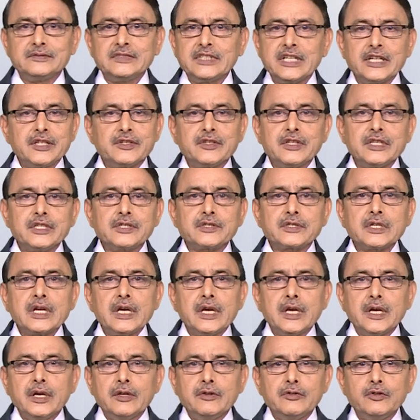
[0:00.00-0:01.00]
there is
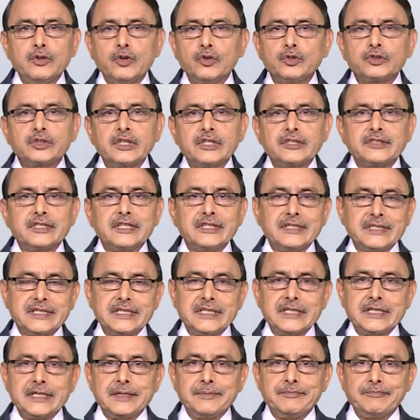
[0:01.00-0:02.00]
no
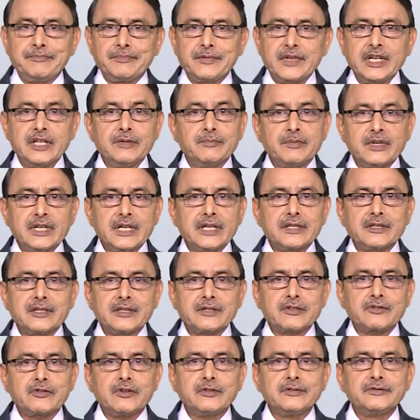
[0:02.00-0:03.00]
certainty in
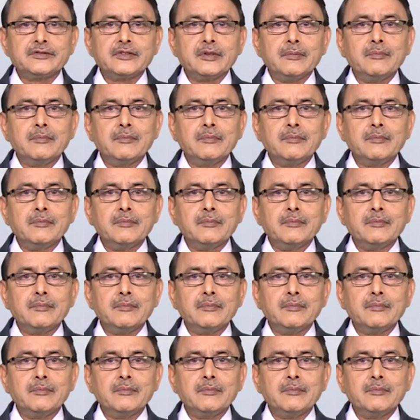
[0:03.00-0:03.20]
presence of